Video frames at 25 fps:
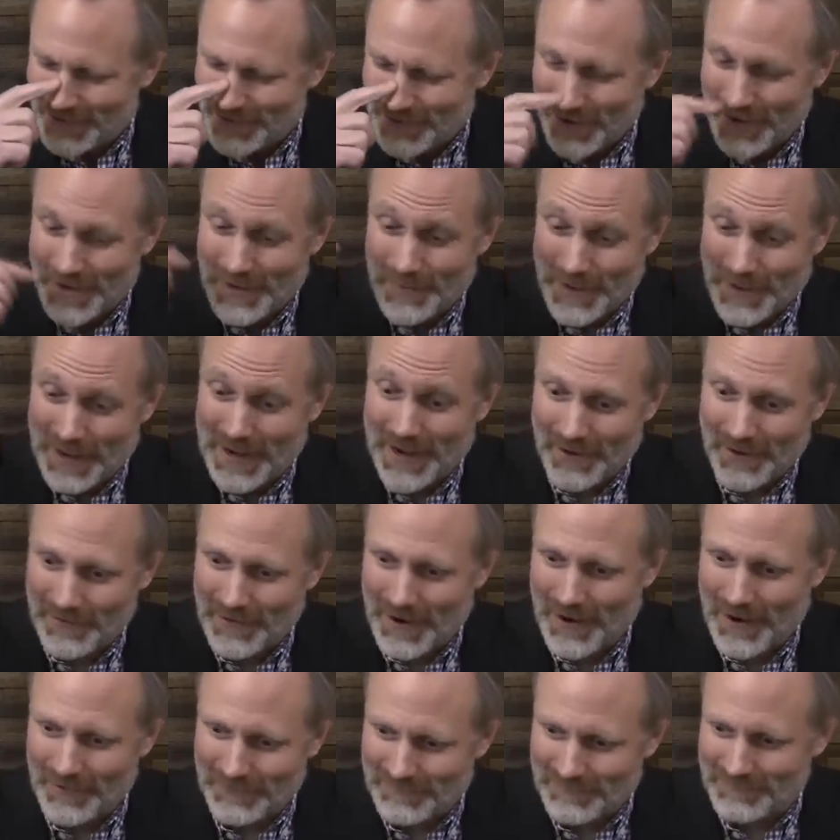you're talking about how
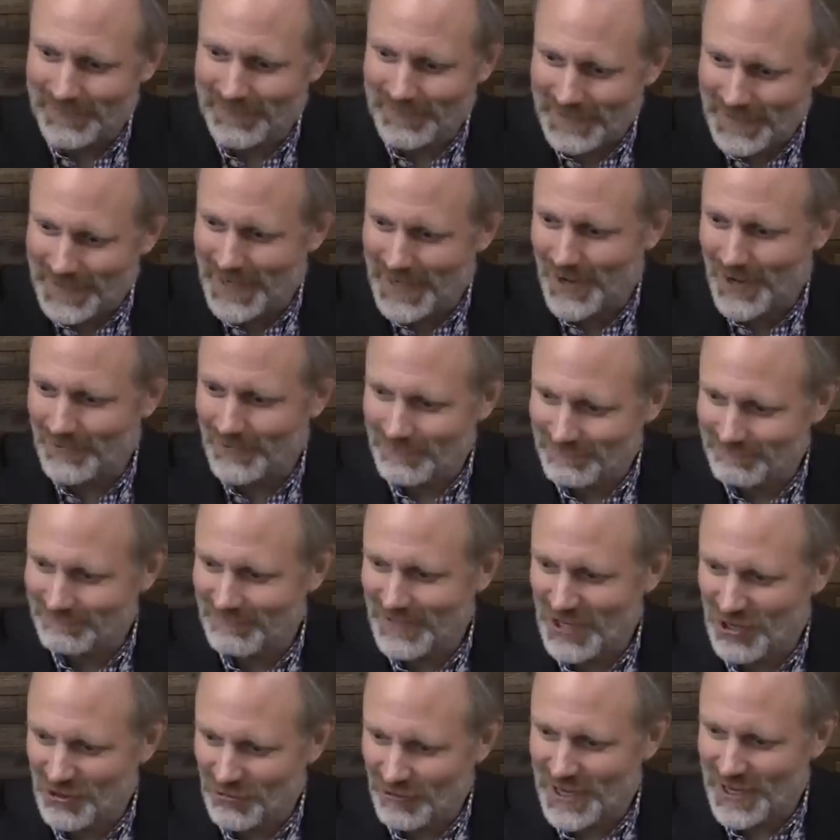how you know
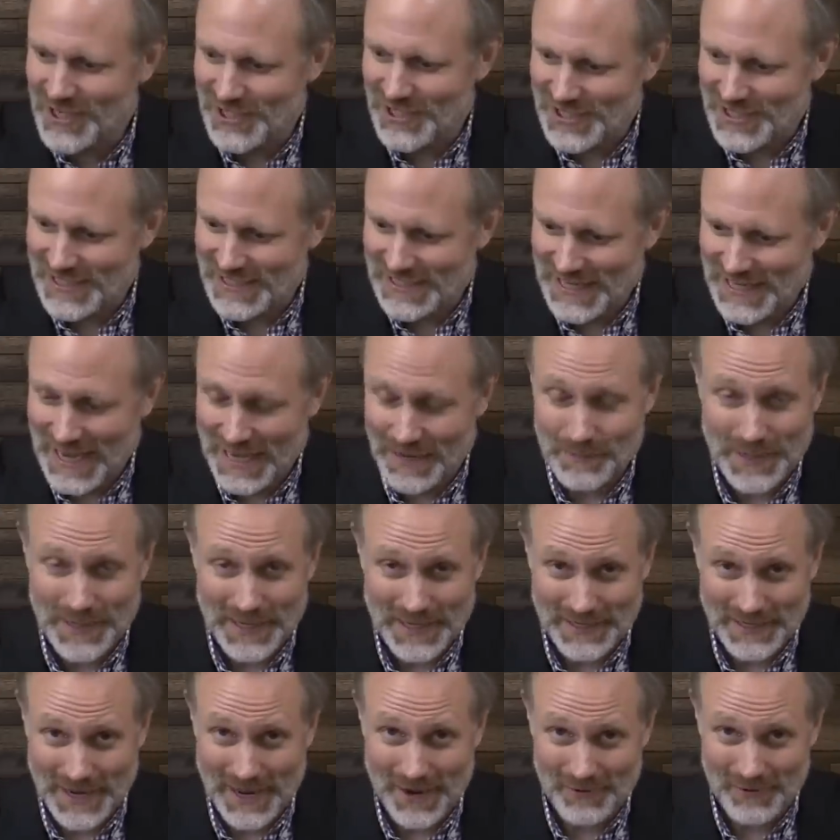egregious this can
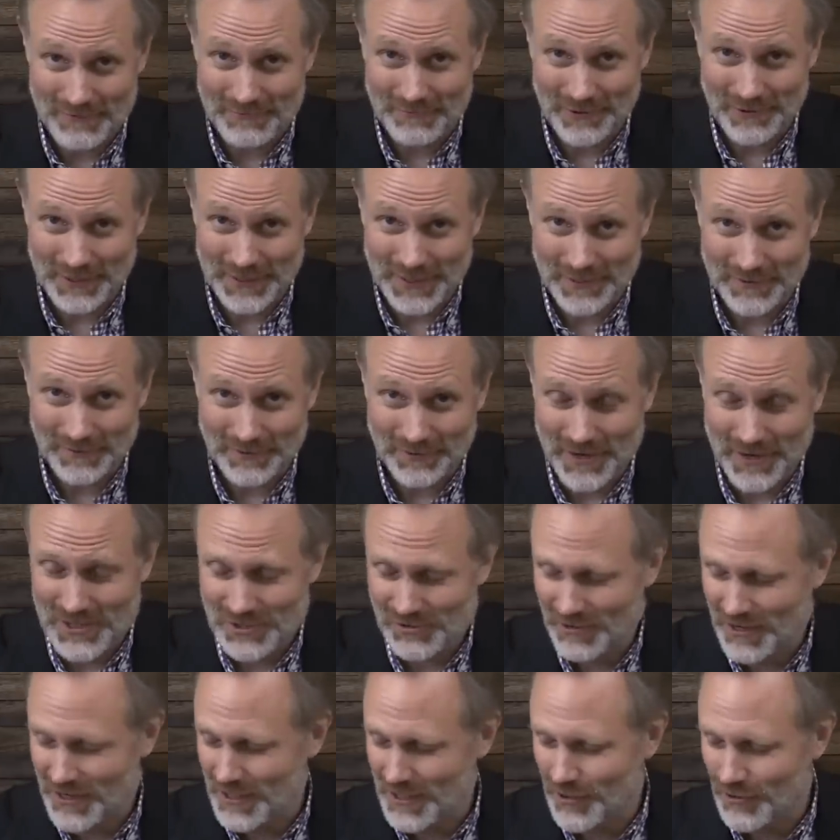be and how it really can
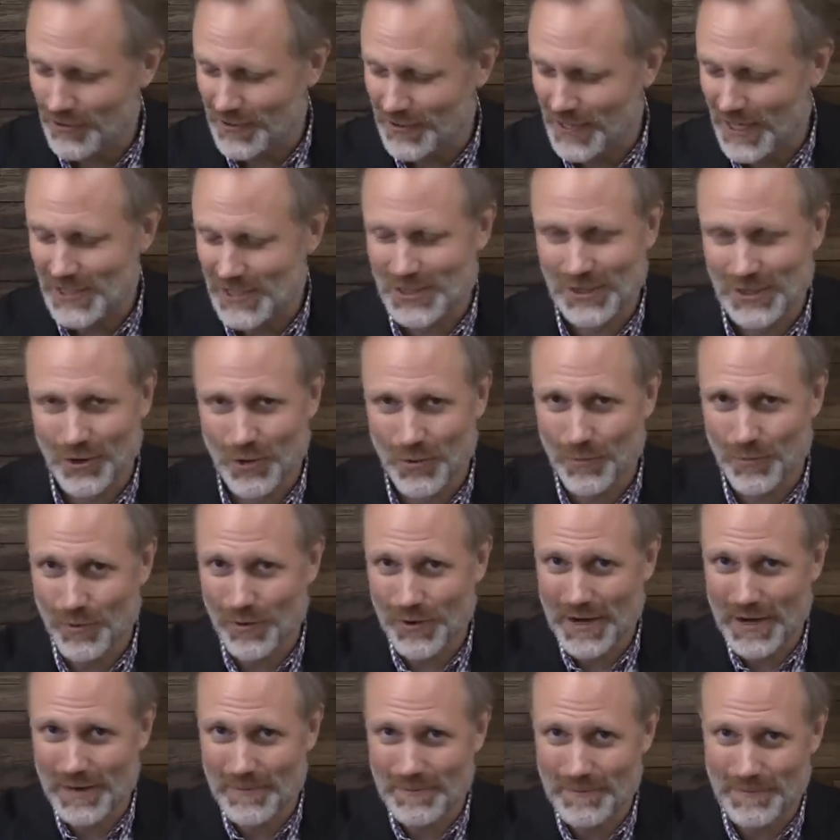frustrate you and that's the whole
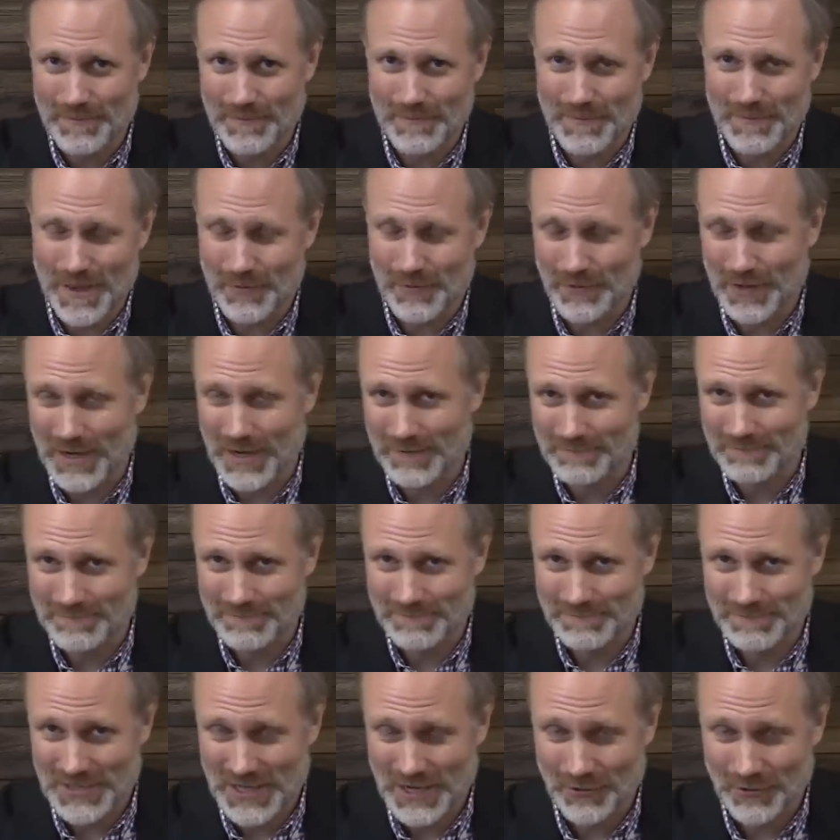point i meant when i
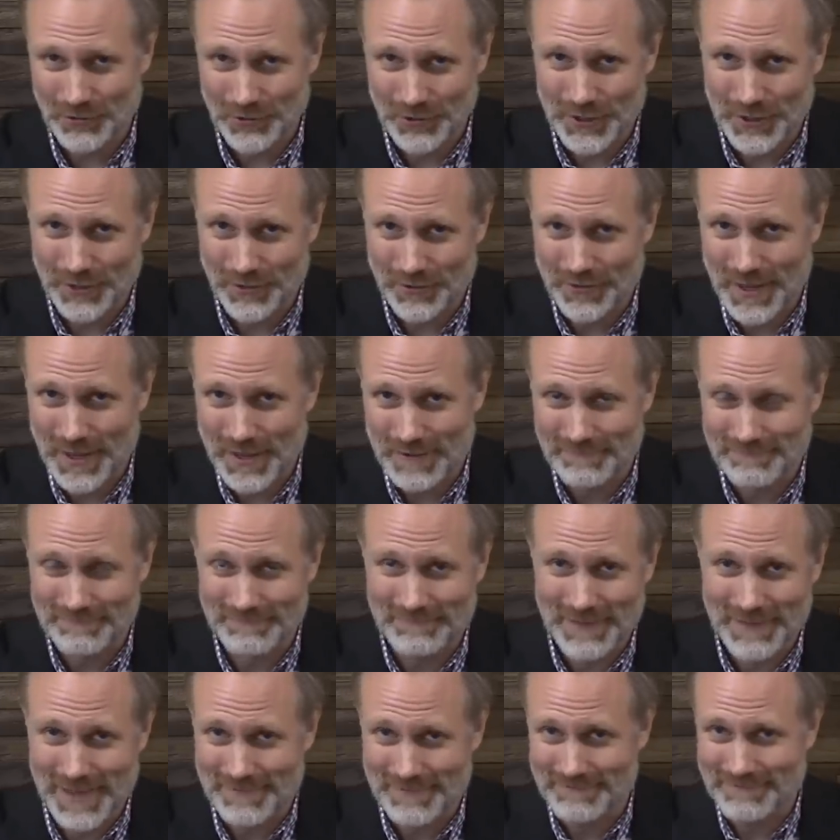said earlier that
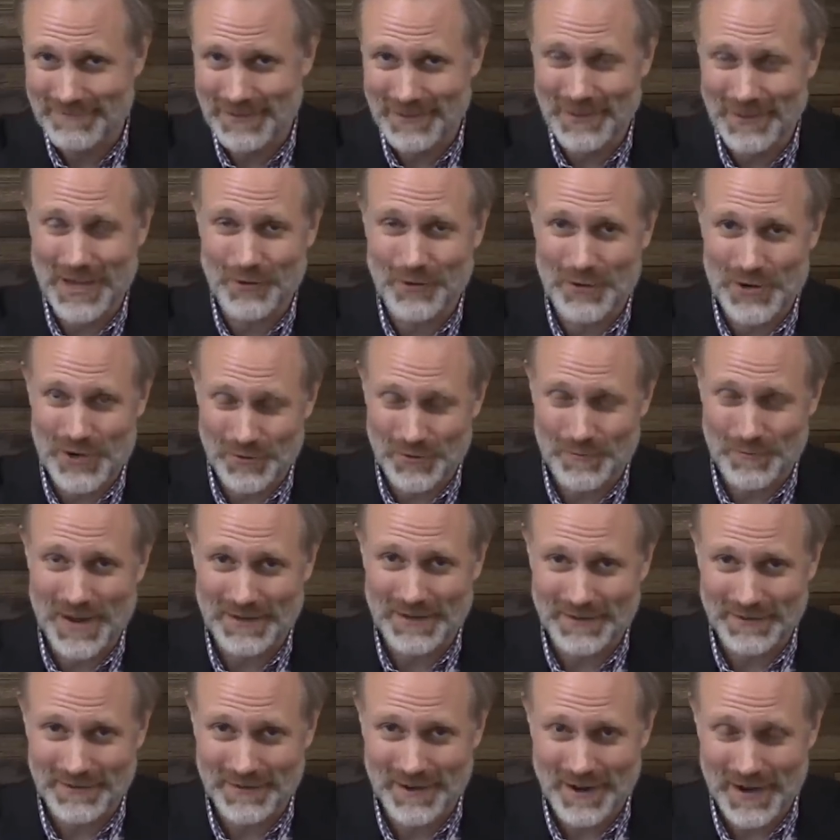that a lot of what you're
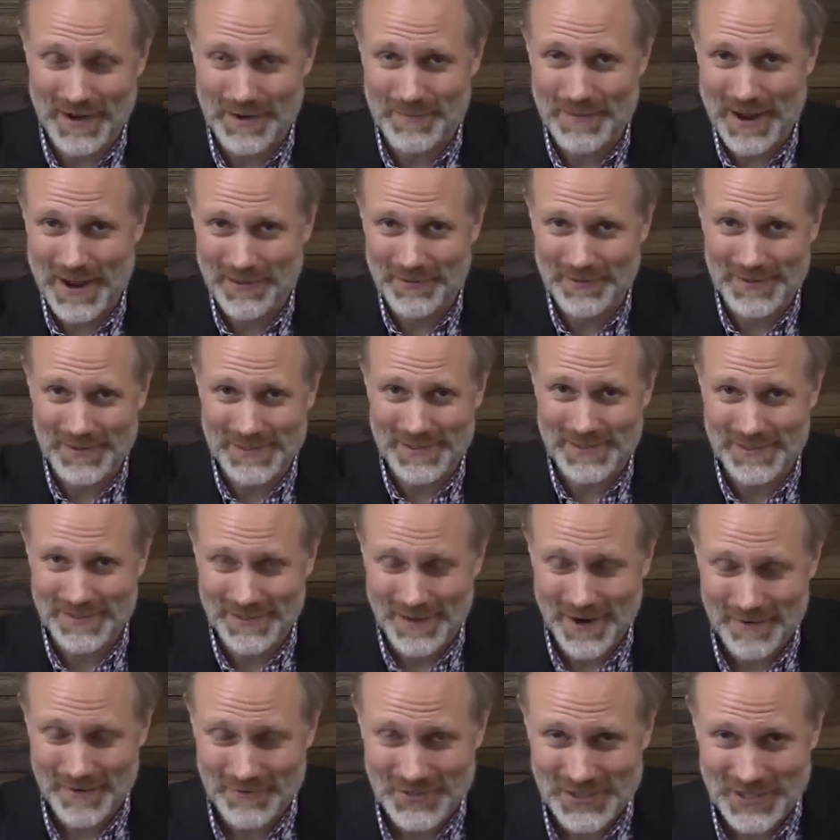about to talk about in this
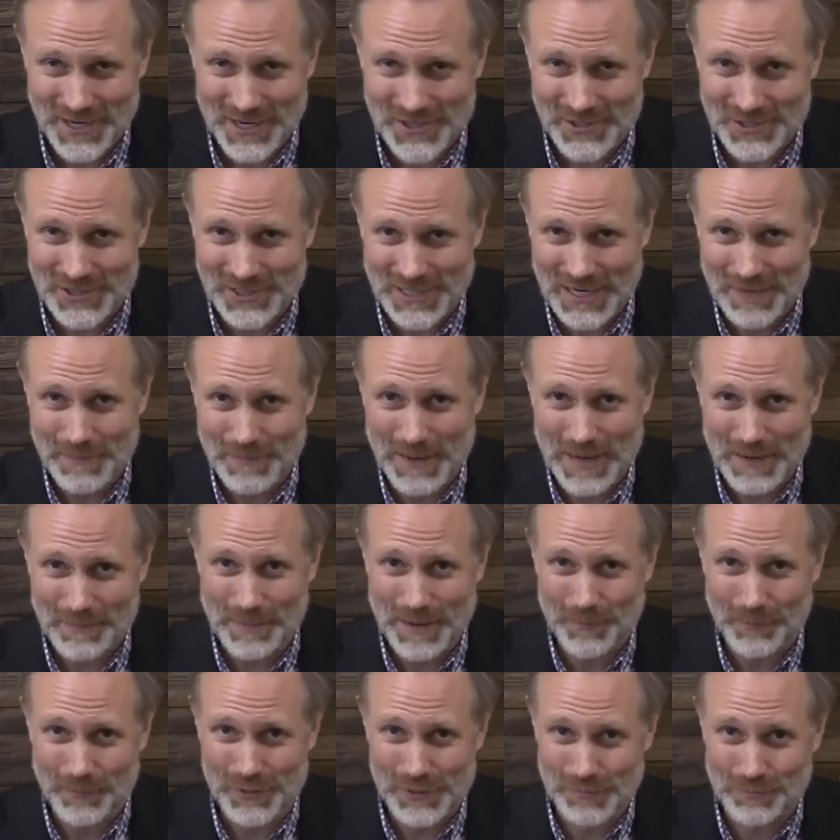conversation is going to make
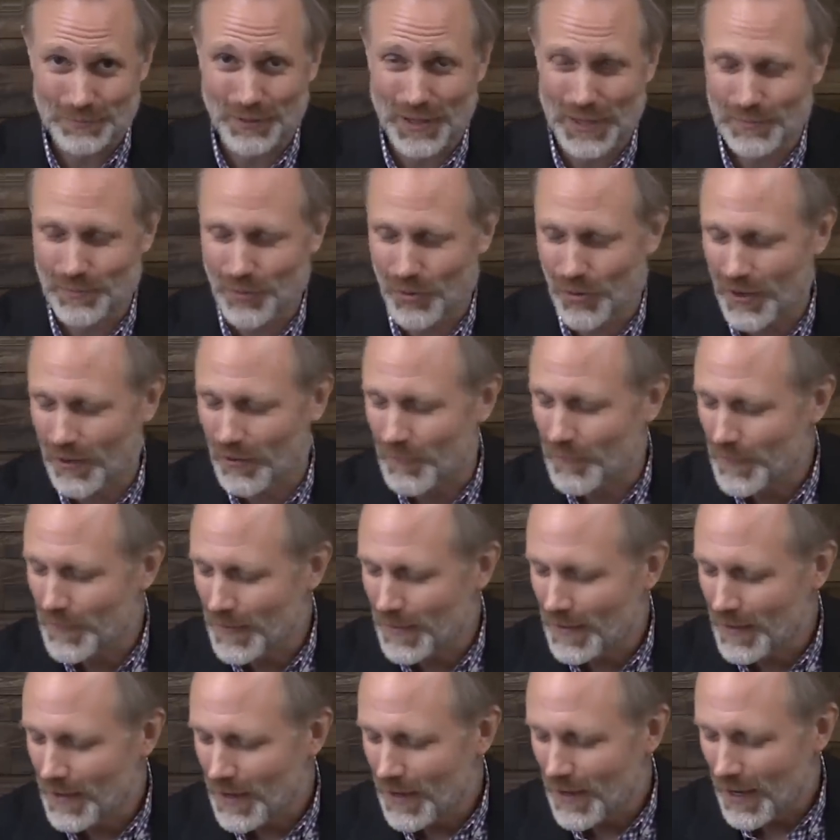people's blood boil
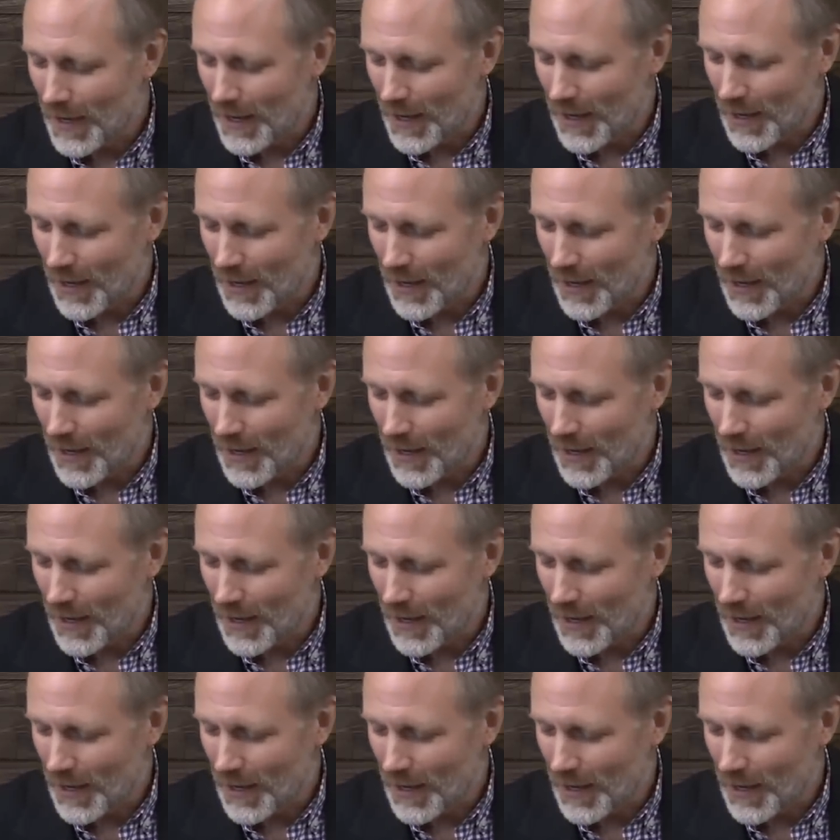yeah